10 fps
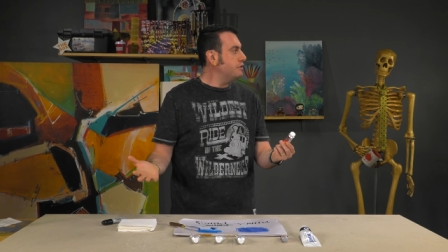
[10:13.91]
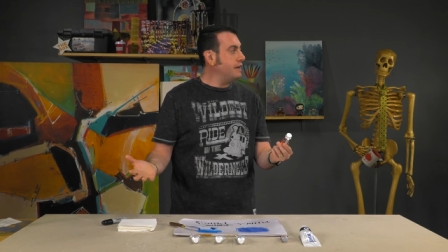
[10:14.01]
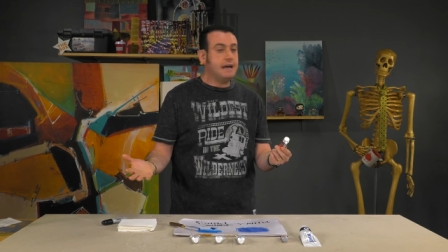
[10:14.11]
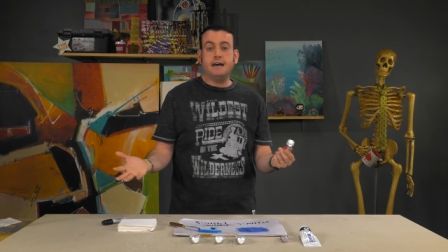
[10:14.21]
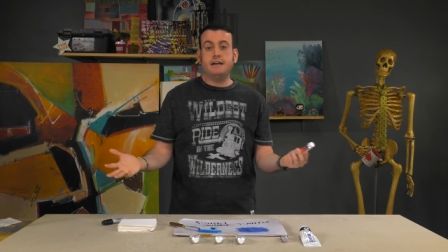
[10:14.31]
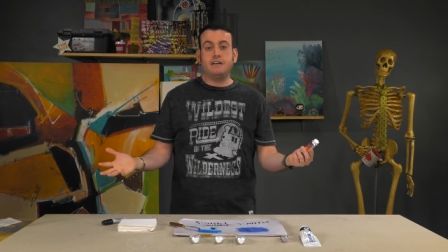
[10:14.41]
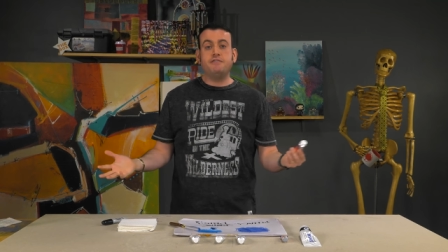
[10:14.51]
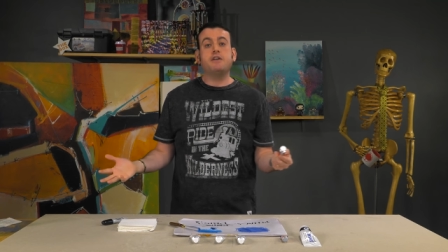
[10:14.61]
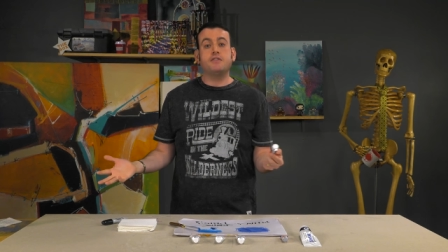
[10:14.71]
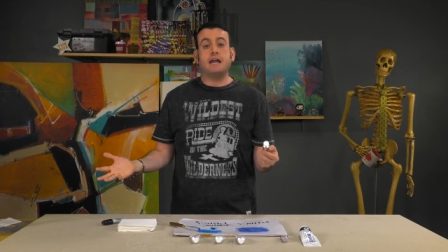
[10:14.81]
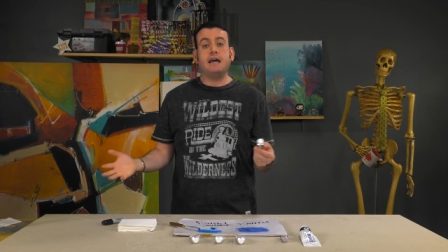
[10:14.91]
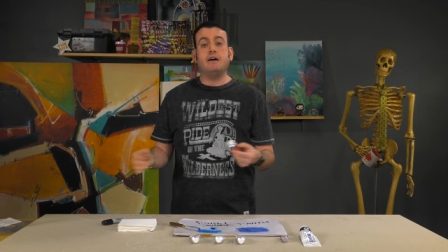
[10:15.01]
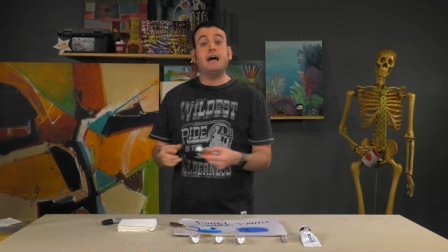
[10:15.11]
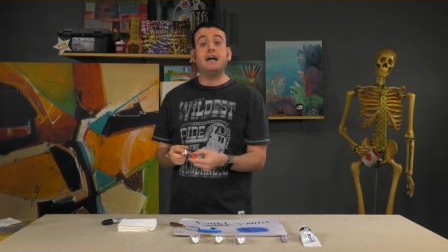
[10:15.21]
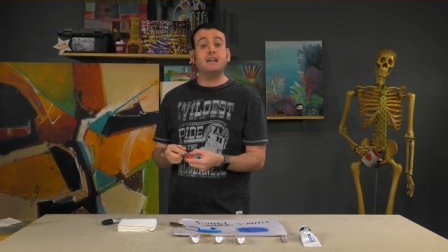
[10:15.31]
And how did I figure that
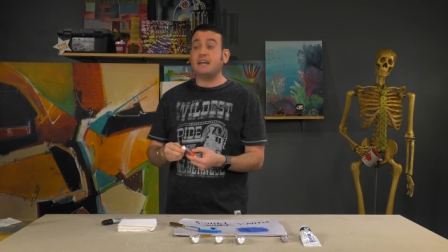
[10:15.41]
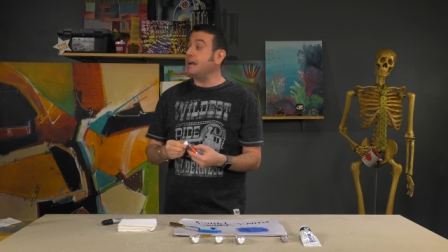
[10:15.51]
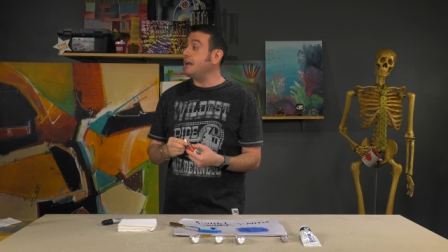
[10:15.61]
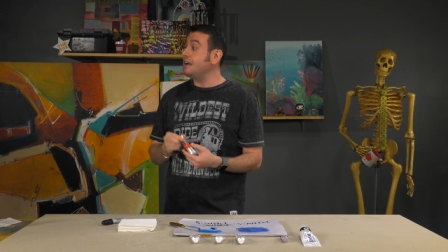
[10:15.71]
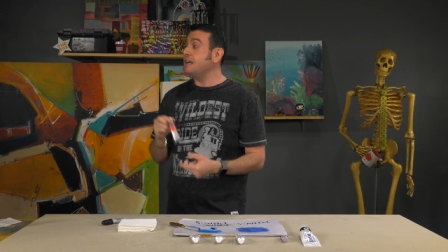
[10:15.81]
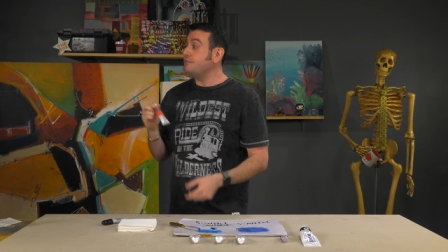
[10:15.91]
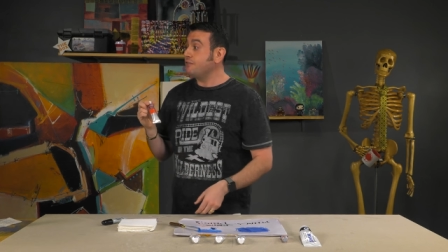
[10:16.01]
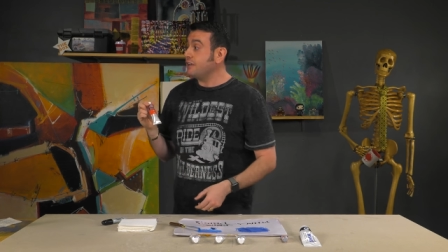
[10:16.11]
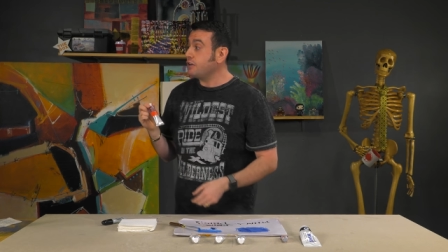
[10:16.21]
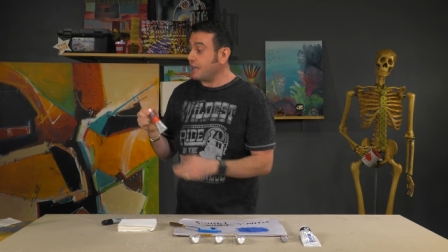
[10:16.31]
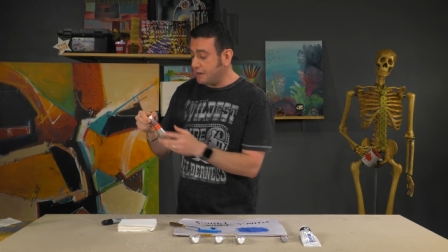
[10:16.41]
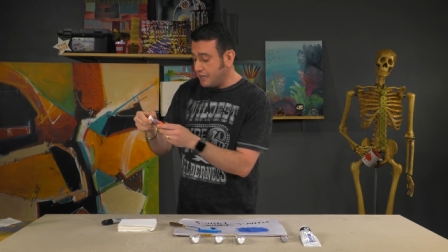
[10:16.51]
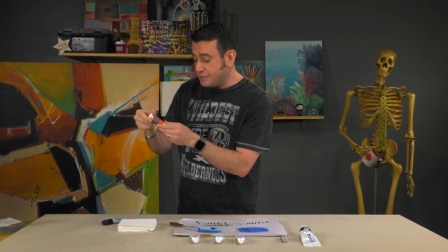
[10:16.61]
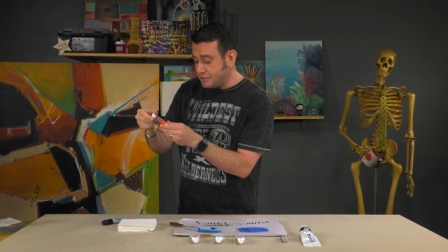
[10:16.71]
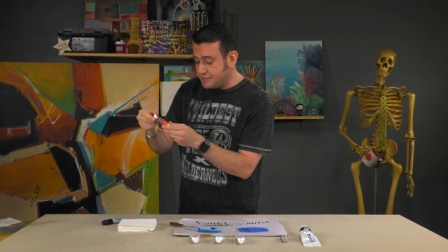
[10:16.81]
out? How did I how did I figure it out?
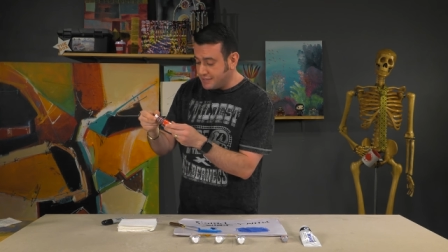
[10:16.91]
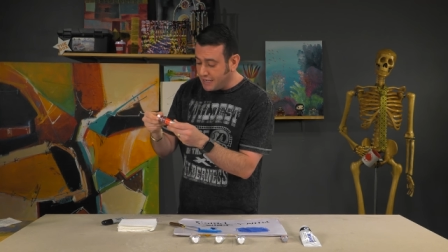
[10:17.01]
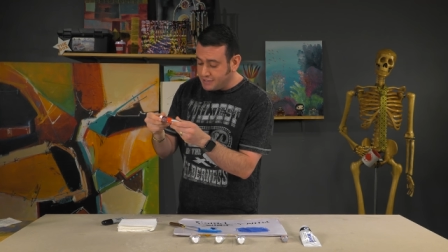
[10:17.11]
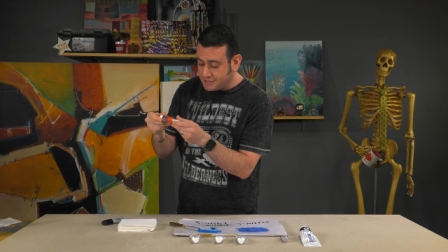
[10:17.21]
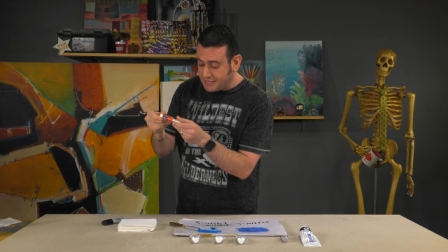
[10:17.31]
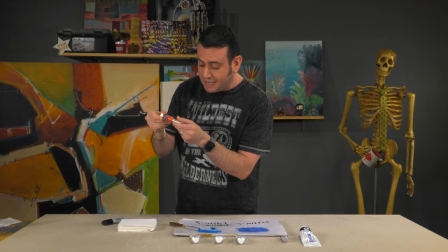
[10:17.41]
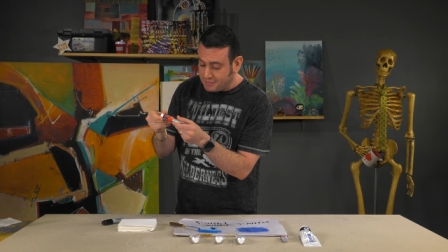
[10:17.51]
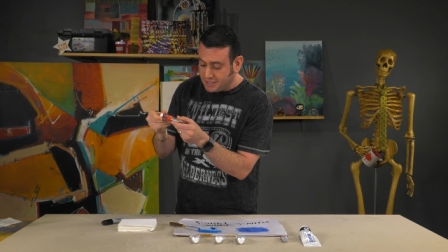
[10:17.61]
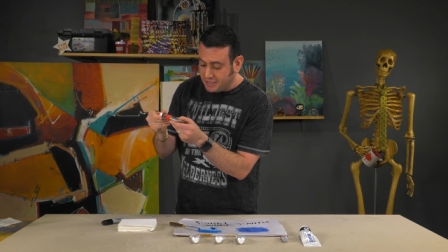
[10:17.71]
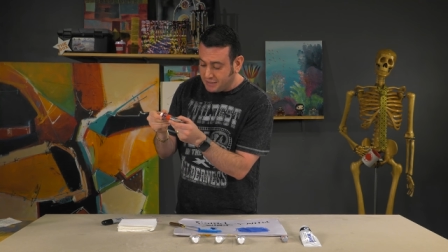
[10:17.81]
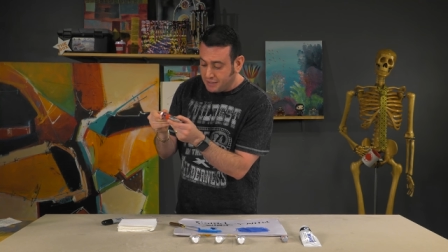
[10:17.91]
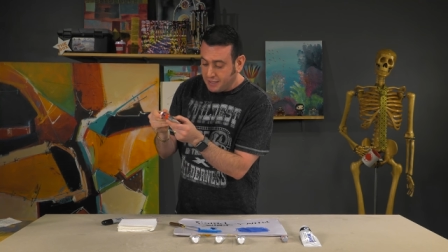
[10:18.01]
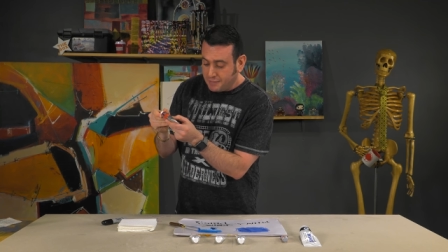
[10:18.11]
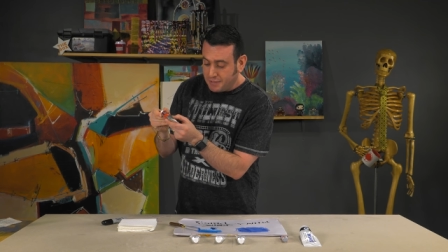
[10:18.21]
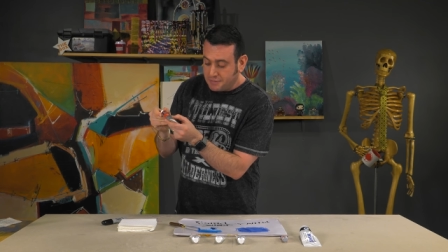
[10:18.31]
I just I just typed in
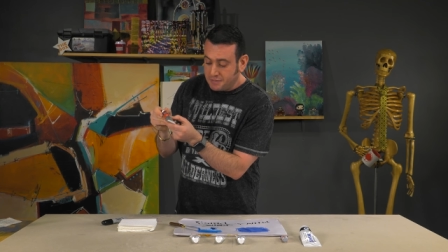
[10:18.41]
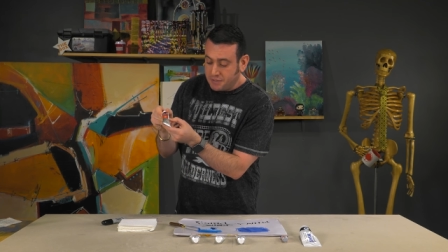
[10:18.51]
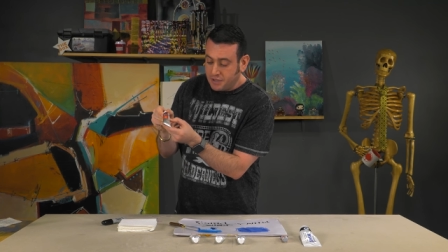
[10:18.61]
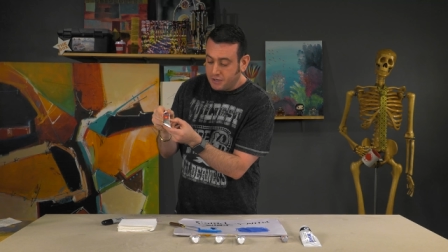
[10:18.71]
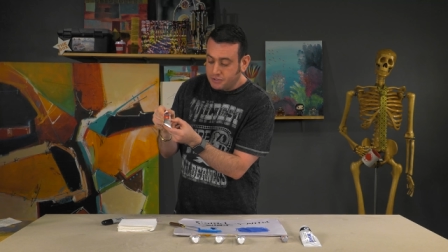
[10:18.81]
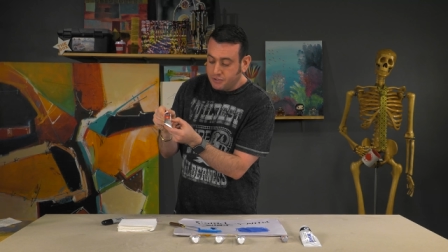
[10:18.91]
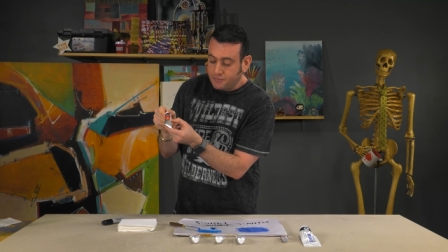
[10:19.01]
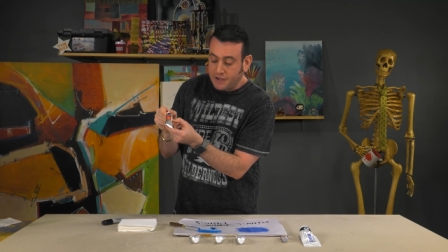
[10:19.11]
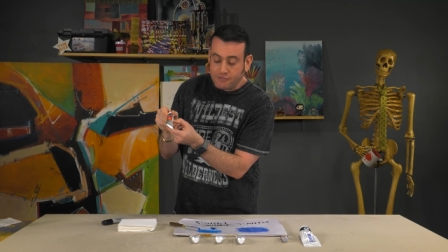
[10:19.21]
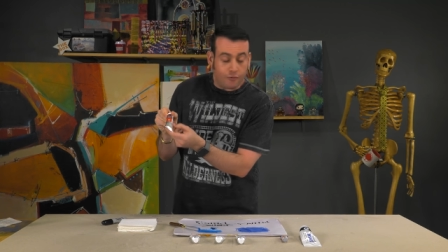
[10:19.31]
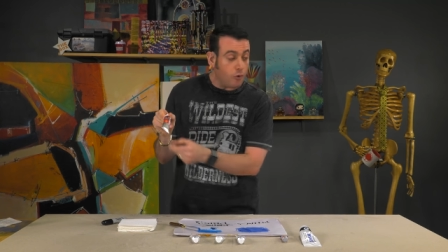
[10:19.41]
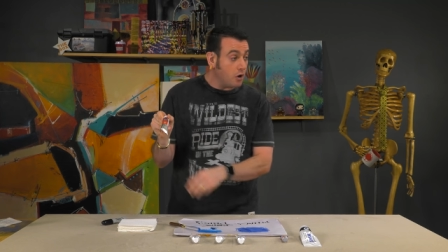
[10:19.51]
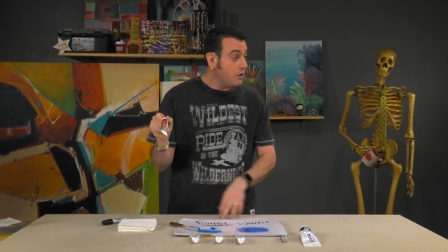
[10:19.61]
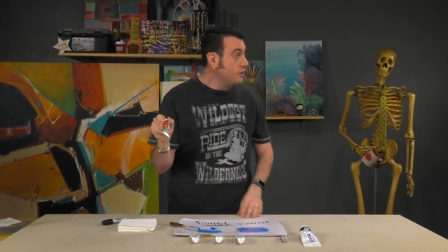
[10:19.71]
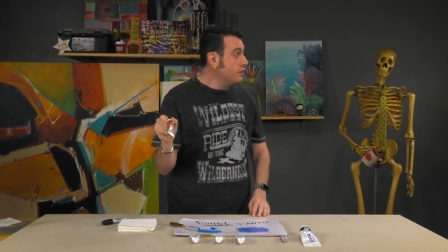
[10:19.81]
pigment
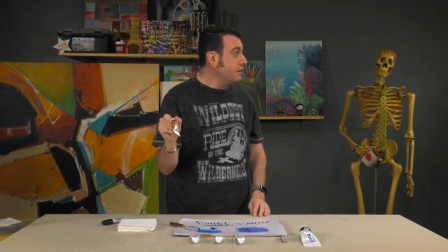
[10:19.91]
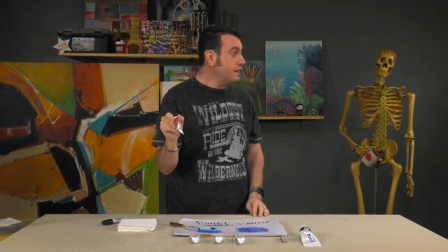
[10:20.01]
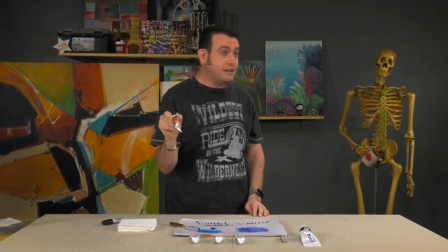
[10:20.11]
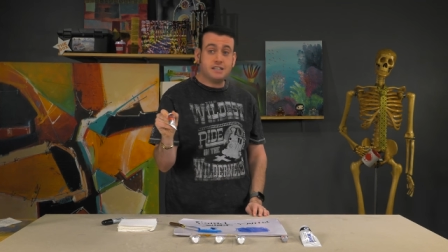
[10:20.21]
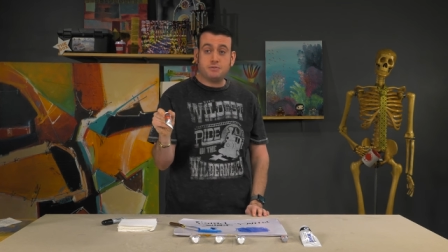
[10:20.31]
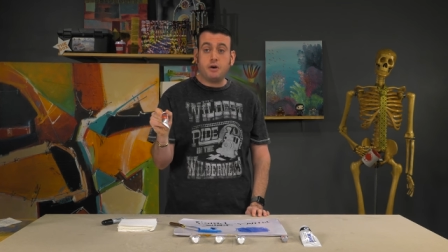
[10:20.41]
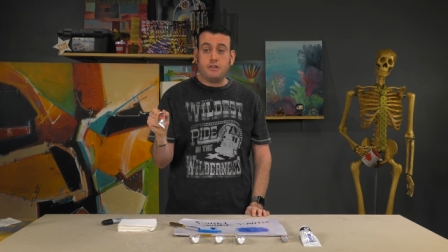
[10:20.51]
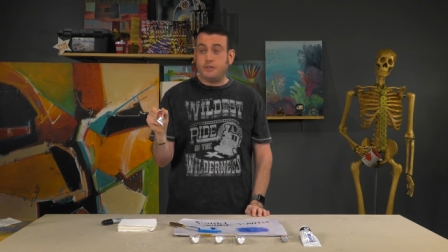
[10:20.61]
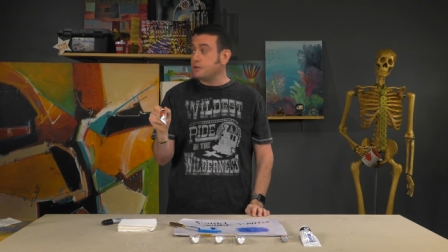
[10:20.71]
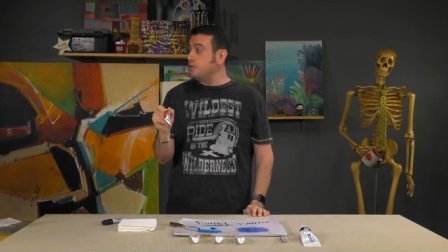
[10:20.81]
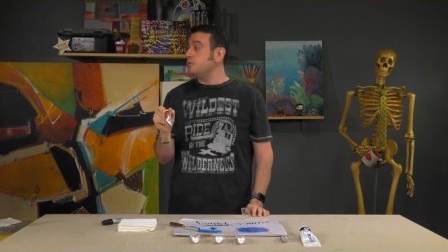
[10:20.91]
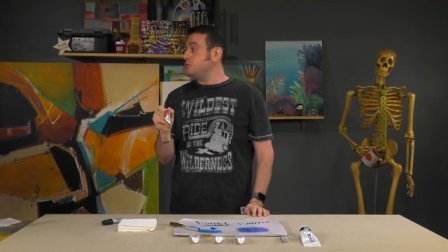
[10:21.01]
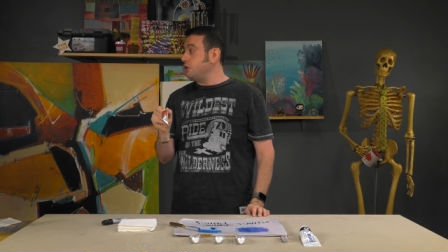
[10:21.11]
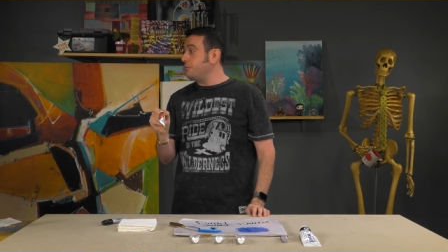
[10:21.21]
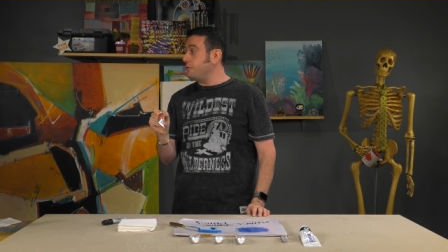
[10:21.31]
PR254 and guess what? The Google
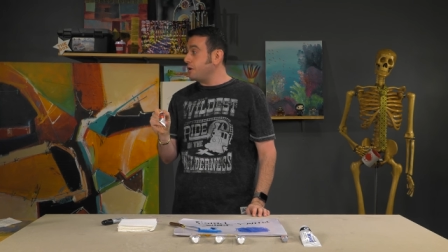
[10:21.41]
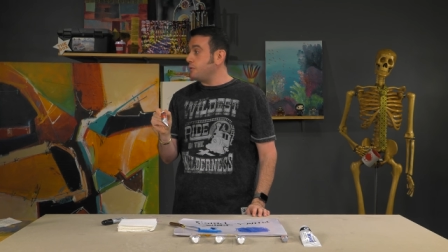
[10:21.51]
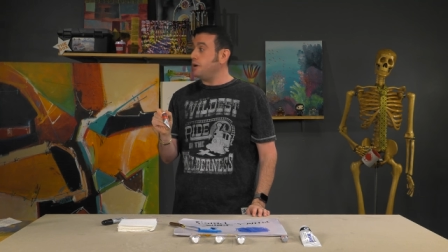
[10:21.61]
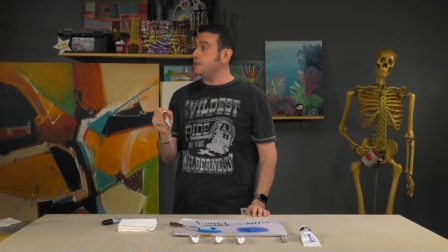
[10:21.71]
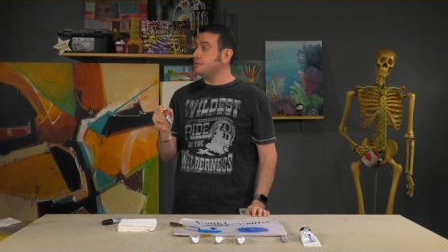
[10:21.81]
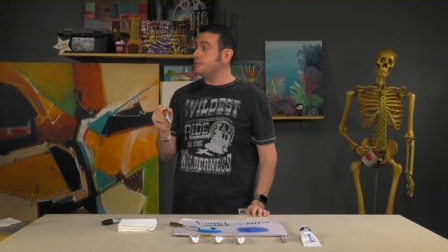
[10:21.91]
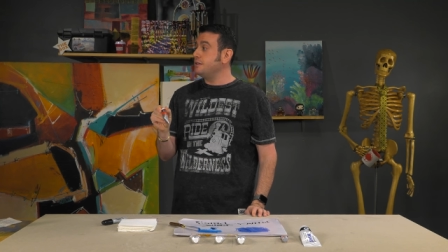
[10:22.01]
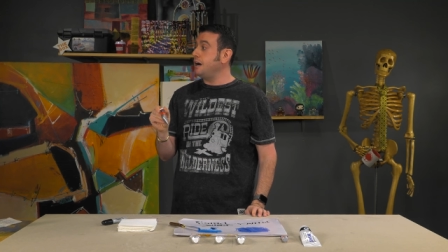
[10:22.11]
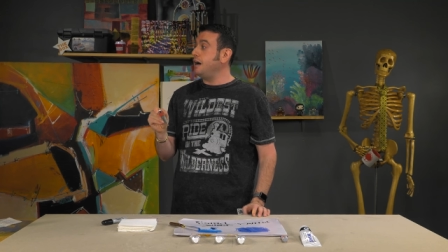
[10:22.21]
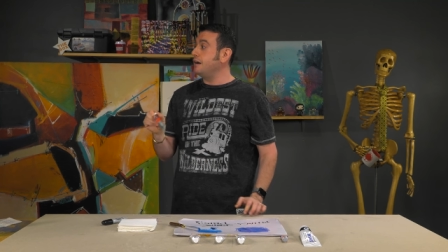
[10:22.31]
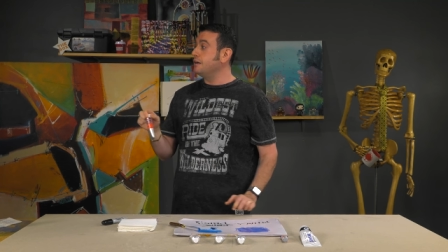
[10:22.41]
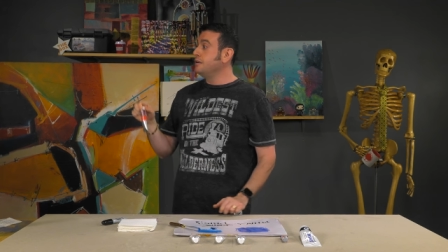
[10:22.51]
told me what it was. Huh.